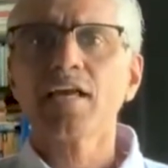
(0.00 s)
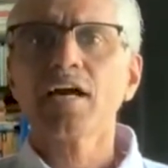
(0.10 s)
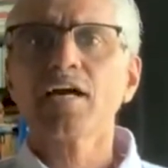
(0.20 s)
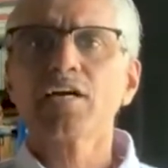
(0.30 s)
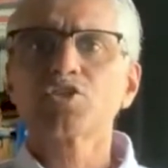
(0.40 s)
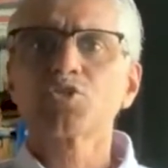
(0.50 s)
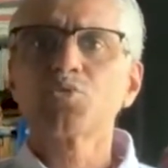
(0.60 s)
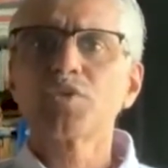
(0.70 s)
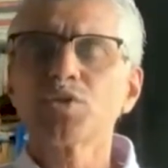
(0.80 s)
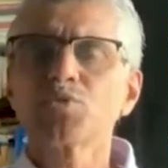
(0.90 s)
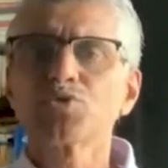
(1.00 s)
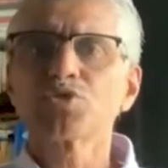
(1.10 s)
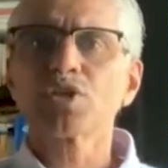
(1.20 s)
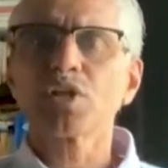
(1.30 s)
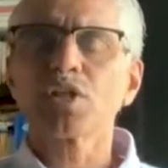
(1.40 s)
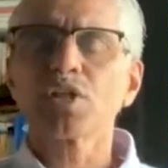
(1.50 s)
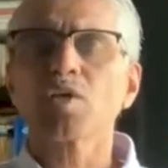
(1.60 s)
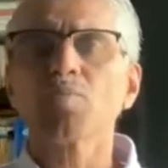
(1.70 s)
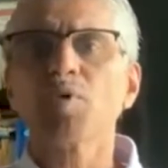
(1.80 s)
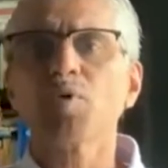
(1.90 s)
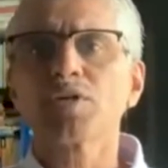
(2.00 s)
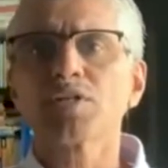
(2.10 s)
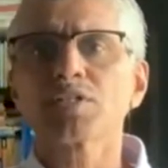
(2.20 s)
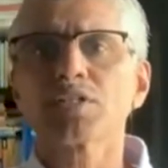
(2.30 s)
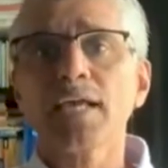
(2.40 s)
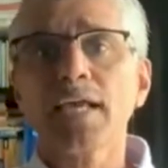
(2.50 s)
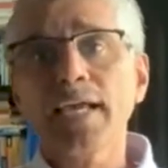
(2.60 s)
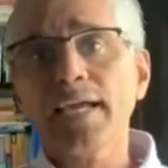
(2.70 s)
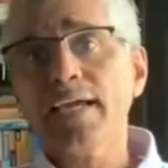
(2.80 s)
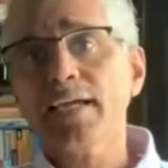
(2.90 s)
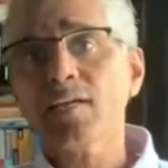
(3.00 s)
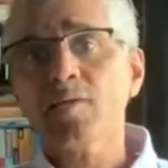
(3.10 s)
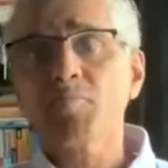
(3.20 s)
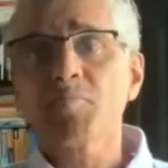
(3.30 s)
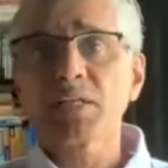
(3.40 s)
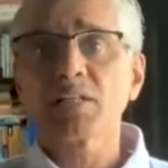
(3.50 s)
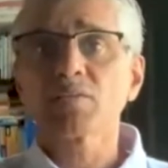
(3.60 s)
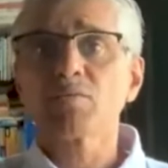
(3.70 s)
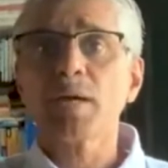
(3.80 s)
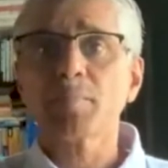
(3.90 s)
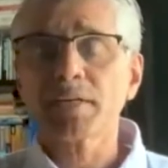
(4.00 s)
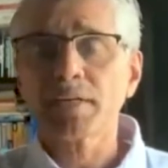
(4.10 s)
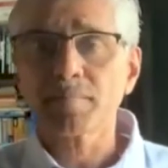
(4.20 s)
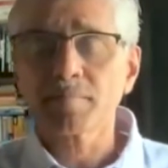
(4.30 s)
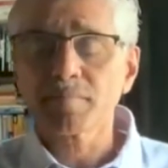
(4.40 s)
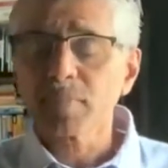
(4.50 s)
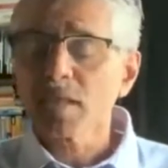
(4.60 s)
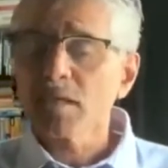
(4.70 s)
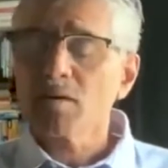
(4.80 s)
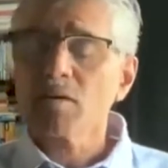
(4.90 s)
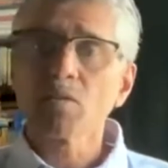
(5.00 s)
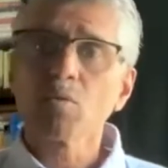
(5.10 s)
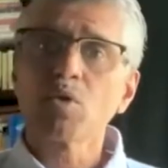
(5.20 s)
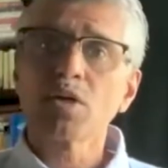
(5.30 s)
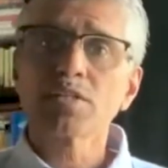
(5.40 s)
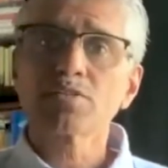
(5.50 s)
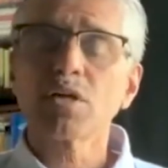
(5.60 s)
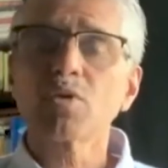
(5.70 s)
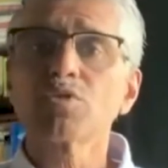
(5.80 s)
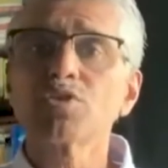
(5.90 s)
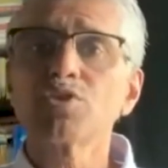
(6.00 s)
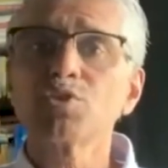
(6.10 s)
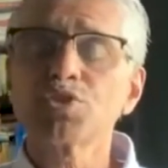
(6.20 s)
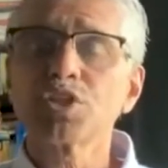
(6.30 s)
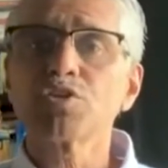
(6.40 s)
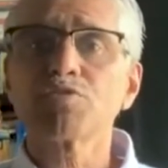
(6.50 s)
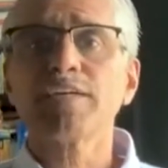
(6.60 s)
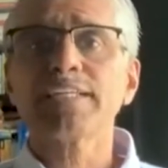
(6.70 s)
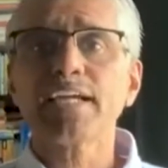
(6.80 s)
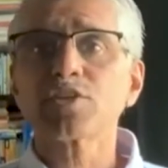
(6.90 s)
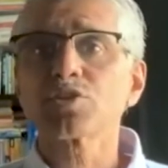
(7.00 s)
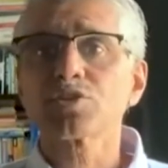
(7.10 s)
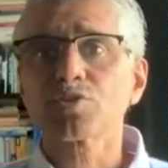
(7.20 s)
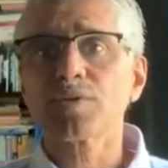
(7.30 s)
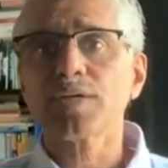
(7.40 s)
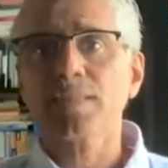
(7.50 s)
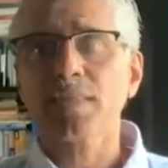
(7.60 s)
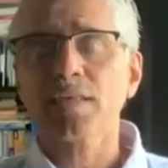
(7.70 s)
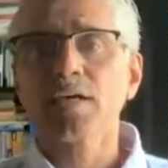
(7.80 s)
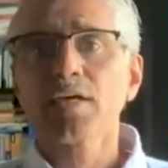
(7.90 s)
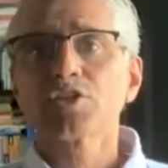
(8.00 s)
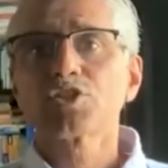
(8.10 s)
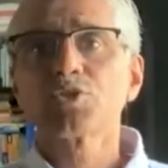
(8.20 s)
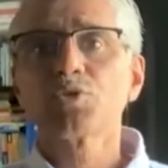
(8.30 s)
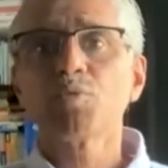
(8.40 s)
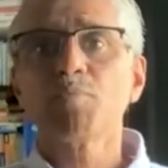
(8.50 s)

to reuse a lot of components and build rapidly? Another one is around using your financial strength to